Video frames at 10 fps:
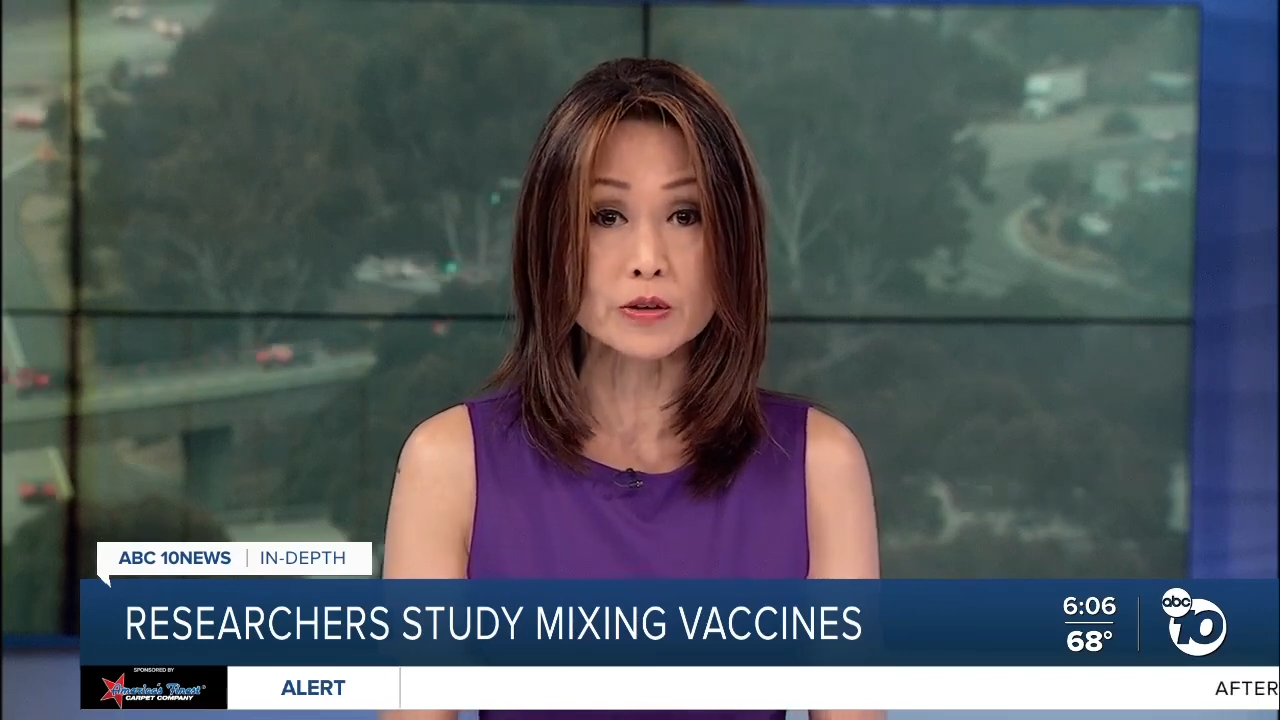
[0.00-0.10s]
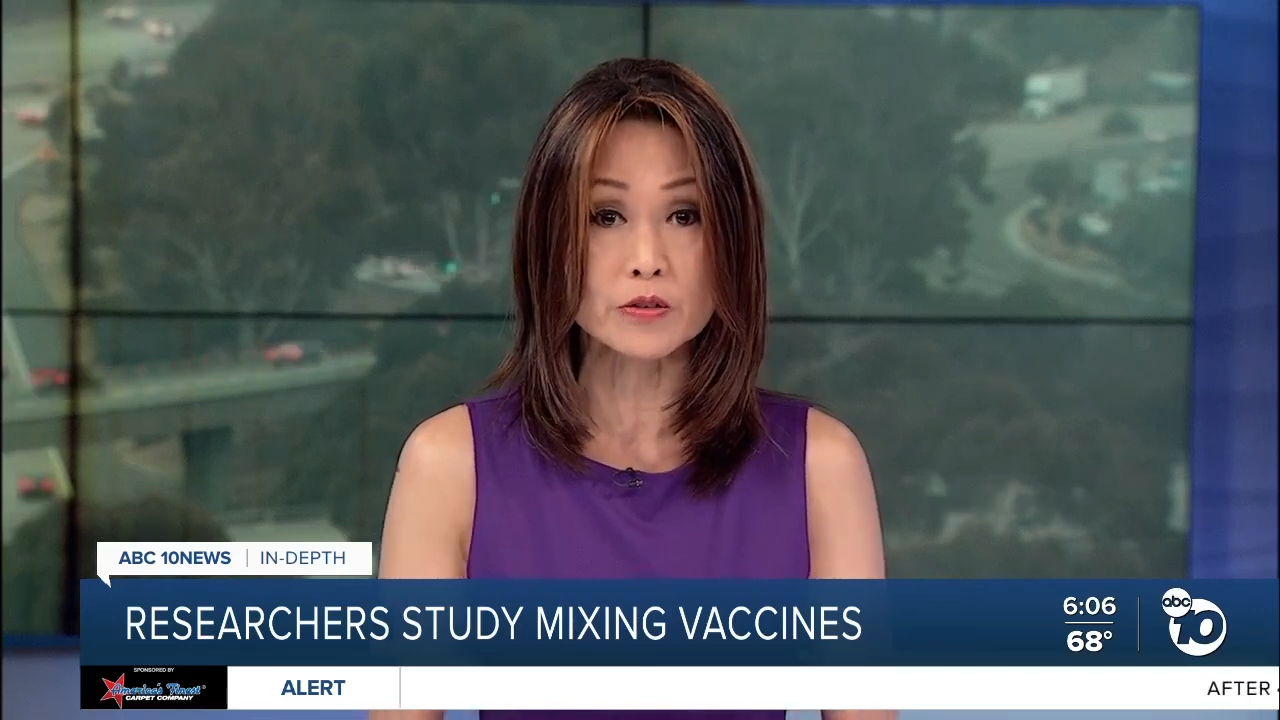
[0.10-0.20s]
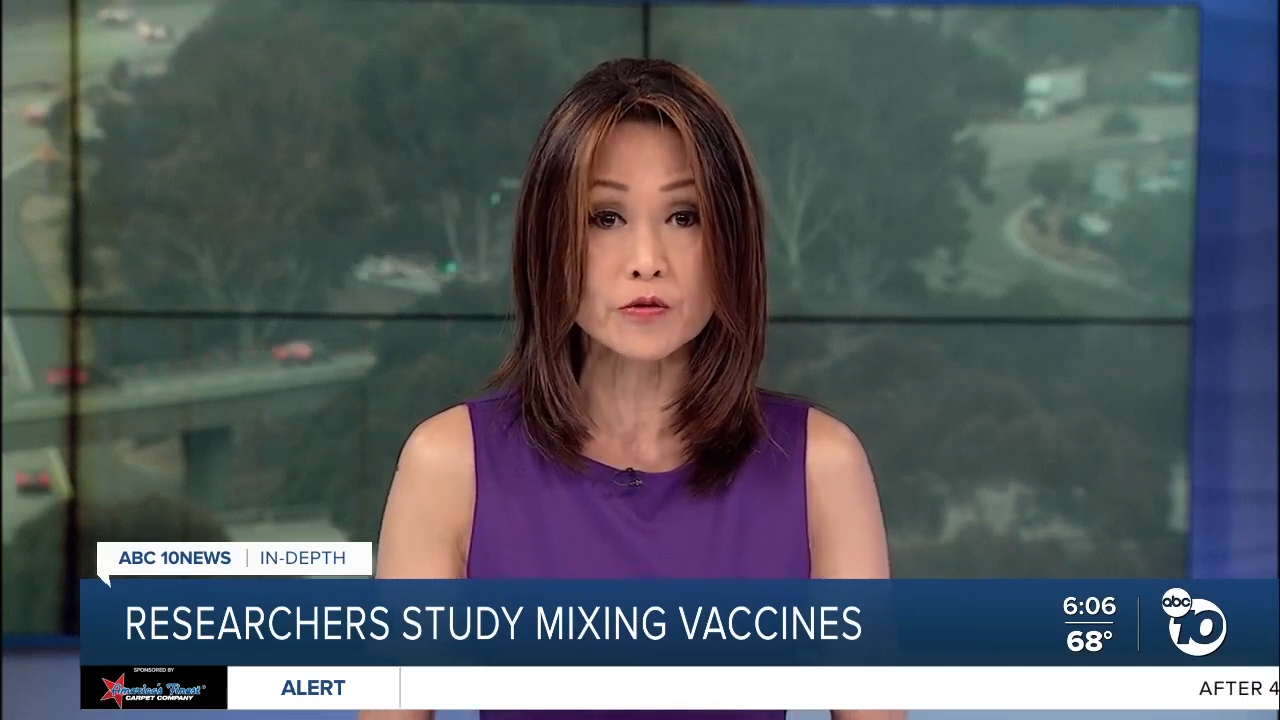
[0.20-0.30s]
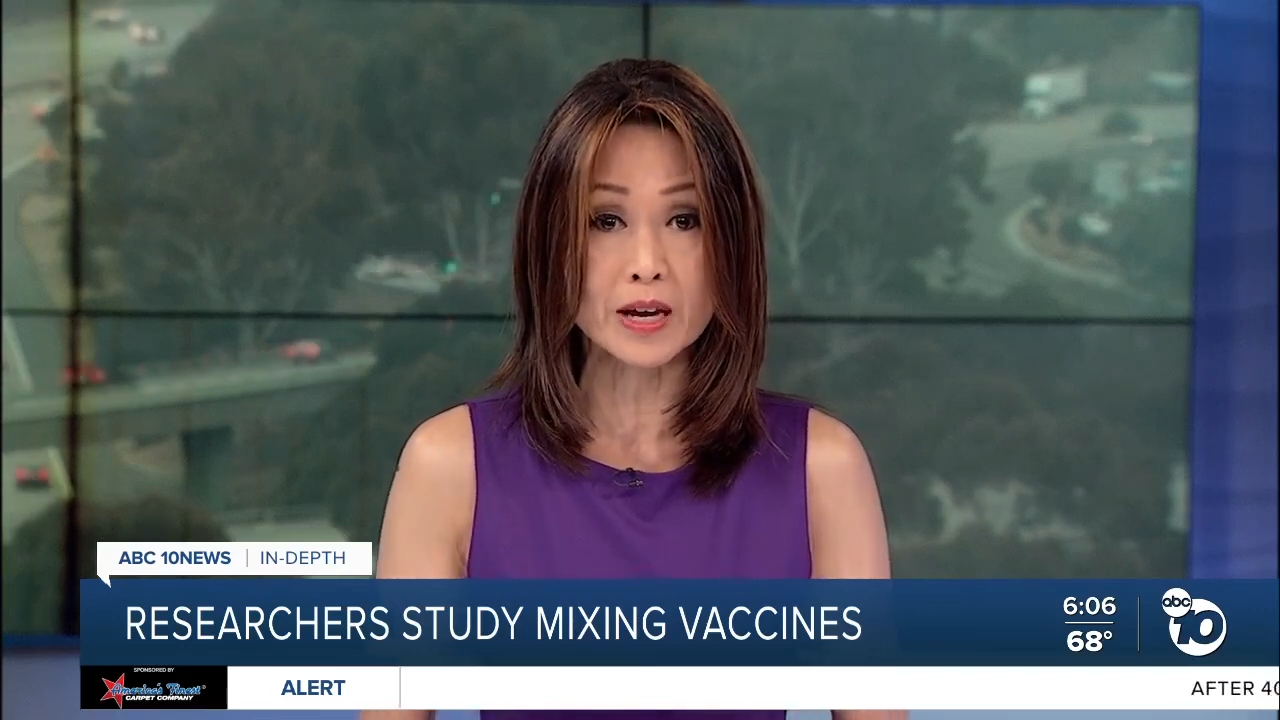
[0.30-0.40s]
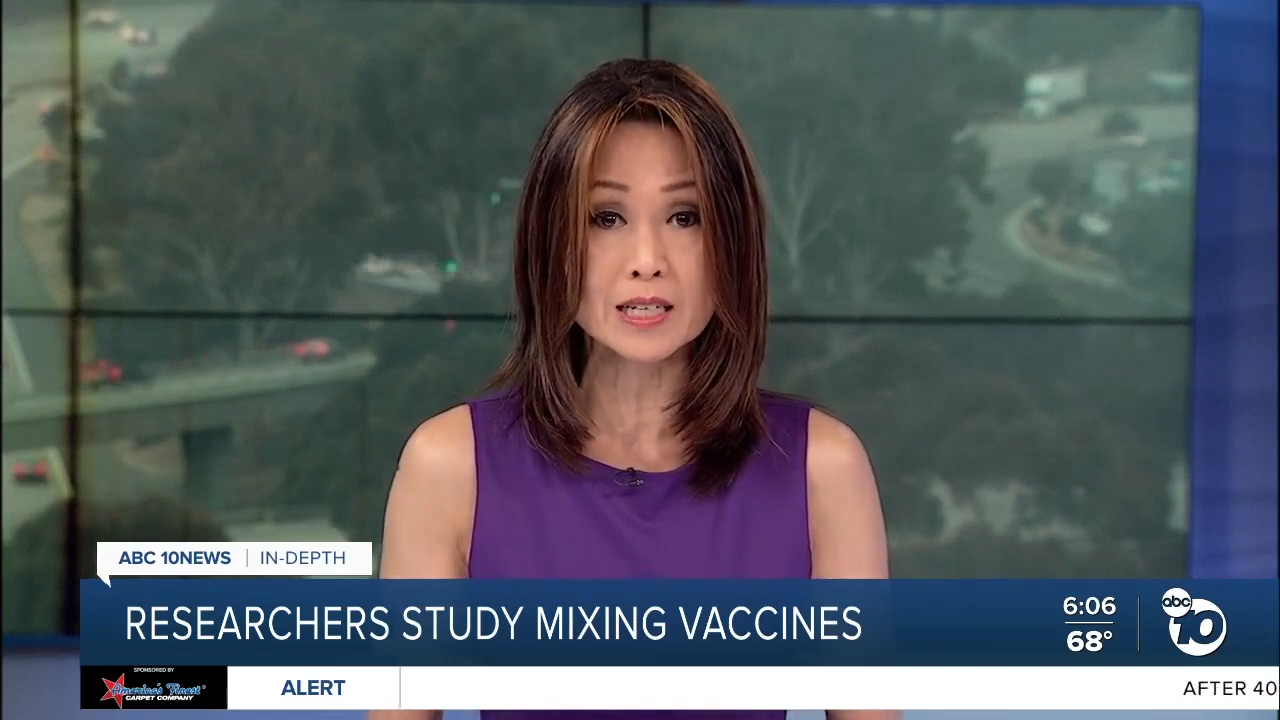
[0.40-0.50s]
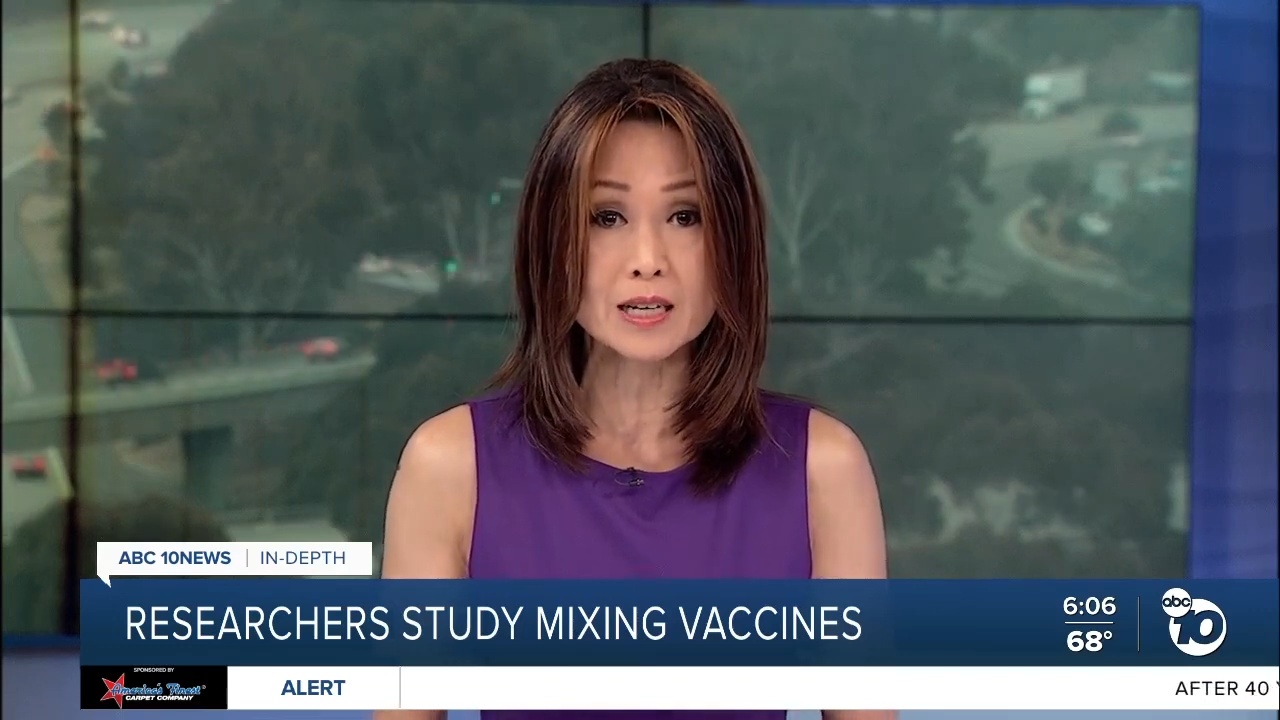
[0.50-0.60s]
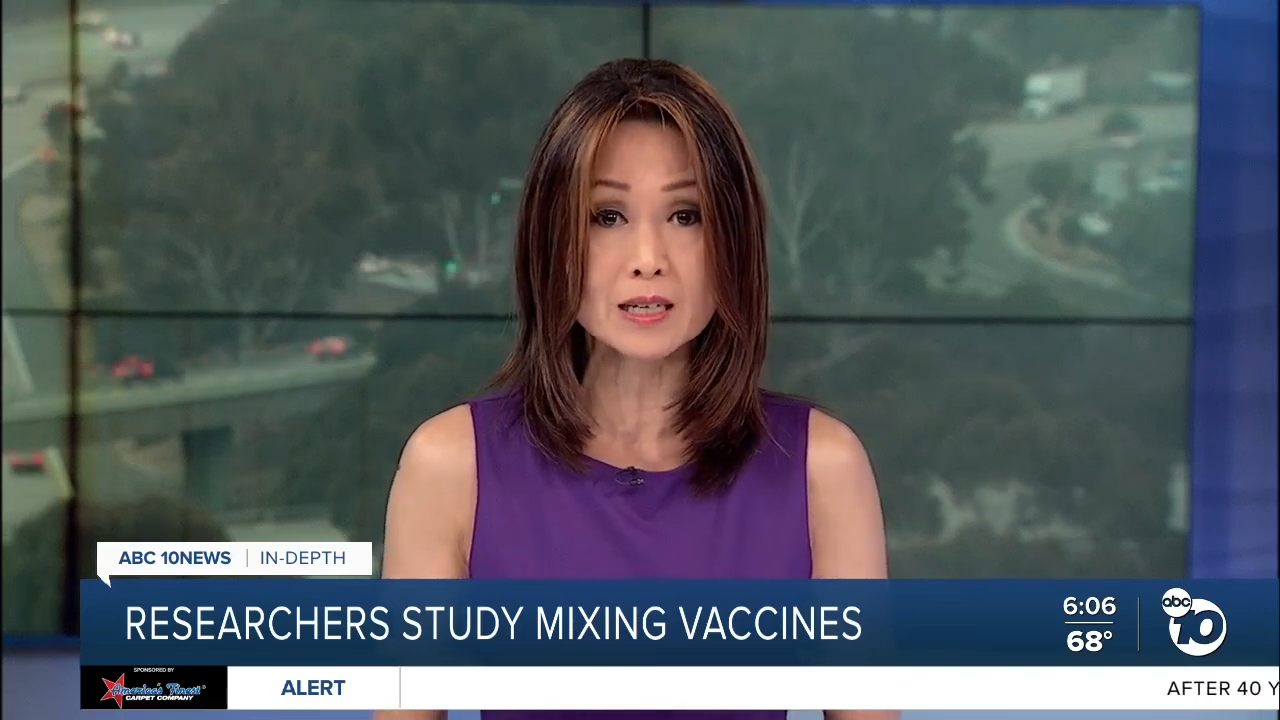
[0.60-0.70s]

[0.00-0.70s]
of the fight